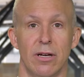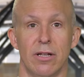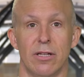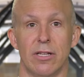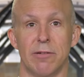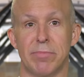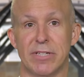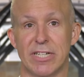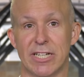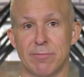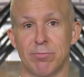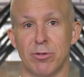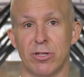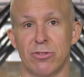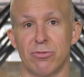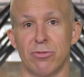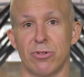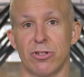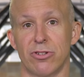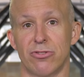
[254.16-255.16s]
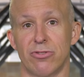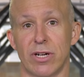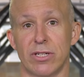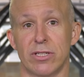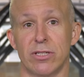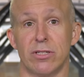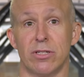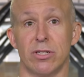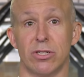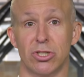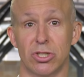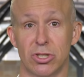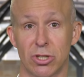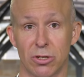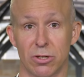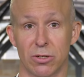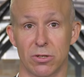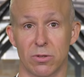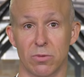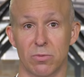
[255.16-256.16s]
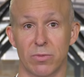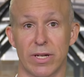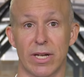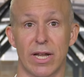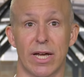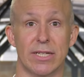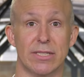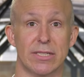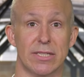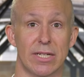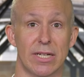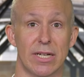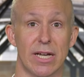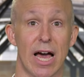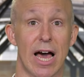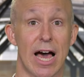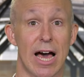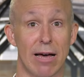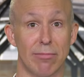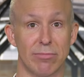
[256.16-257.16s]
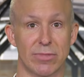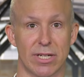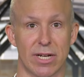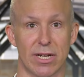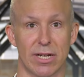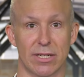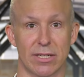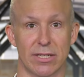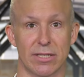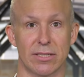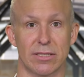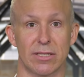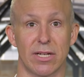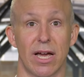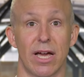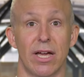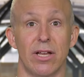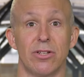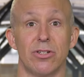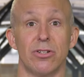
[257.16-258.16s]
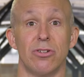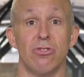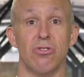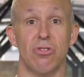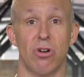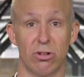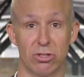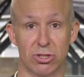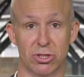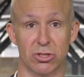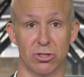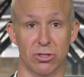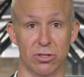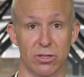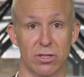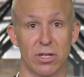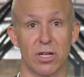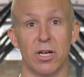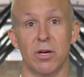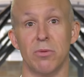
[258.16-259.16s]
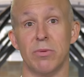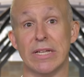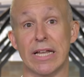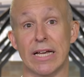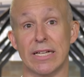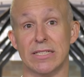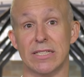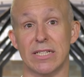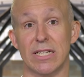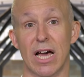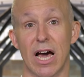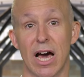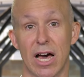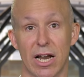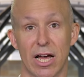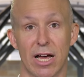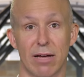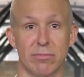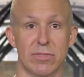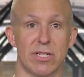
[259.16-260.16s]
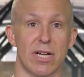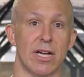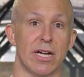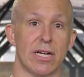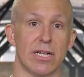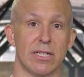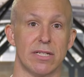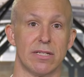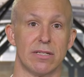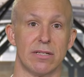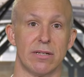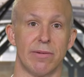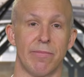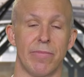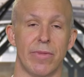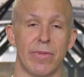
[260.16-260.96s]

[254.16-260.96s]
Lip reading: The participants were instructed to shoot when they see armed targets and to not shoot when they see unarmed targets.